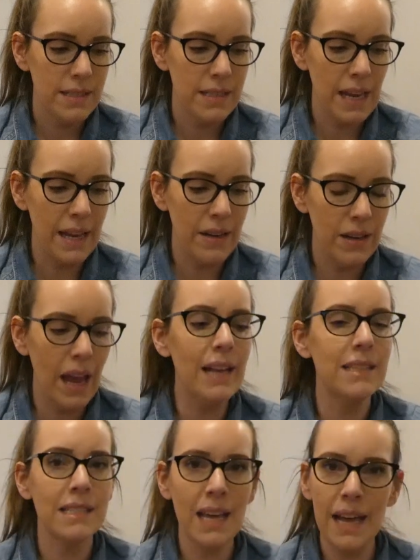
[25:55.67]

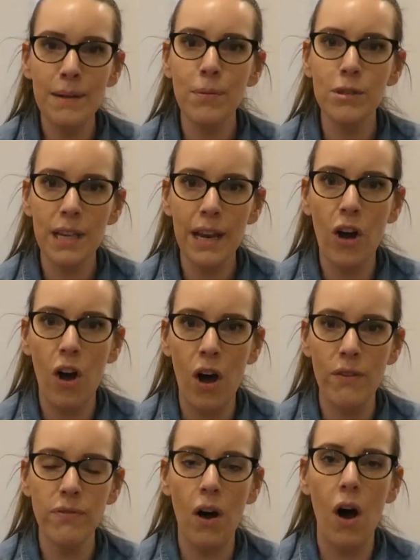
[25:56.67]
10%
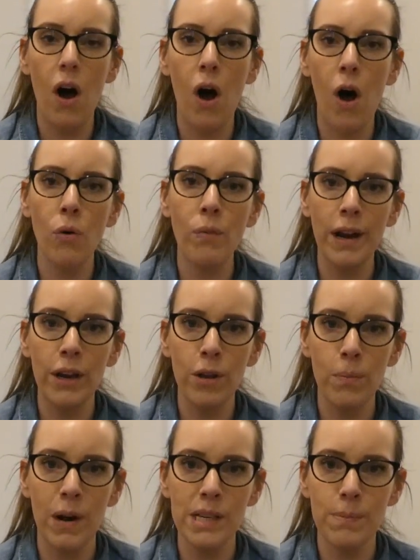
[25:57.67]
off all regular
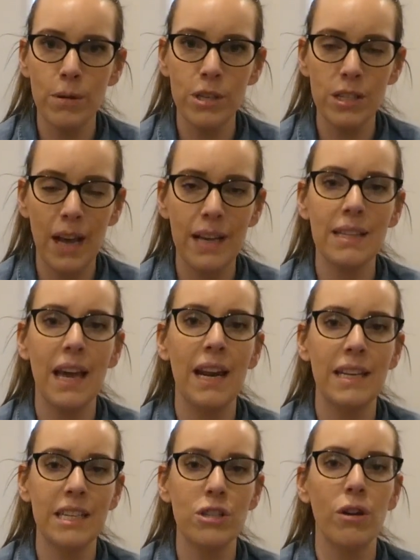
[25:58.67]
price merchandise and
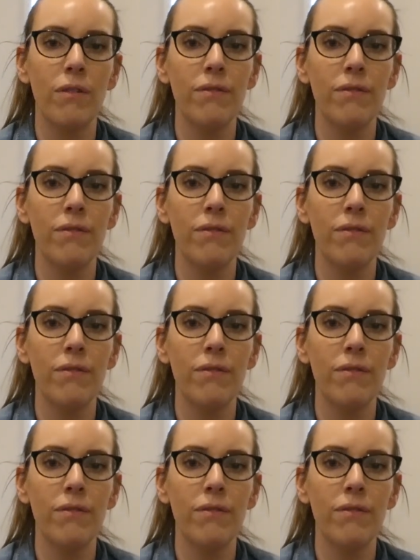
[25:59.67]
an additional